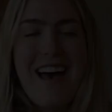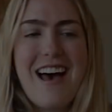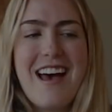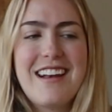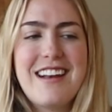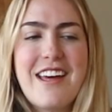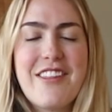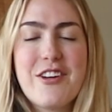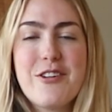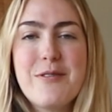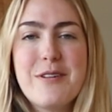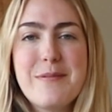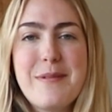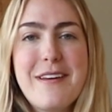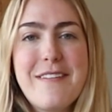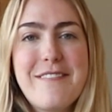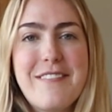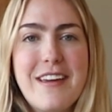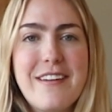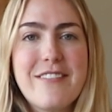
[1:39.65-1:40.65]
Another one of
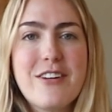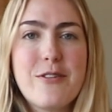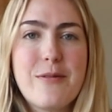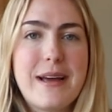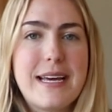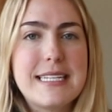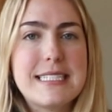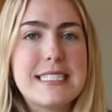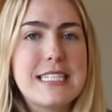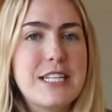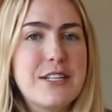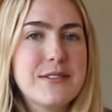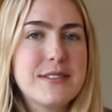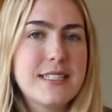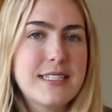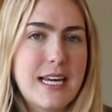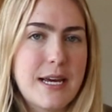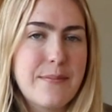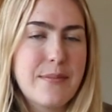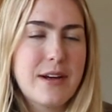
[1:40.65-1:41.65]
my favorite ways to use
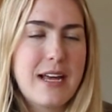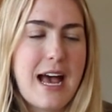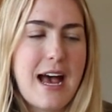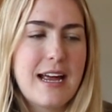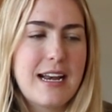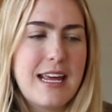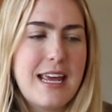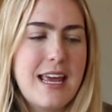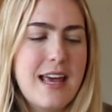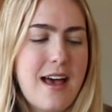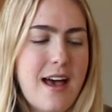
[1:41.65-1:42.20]
a diaper caddy,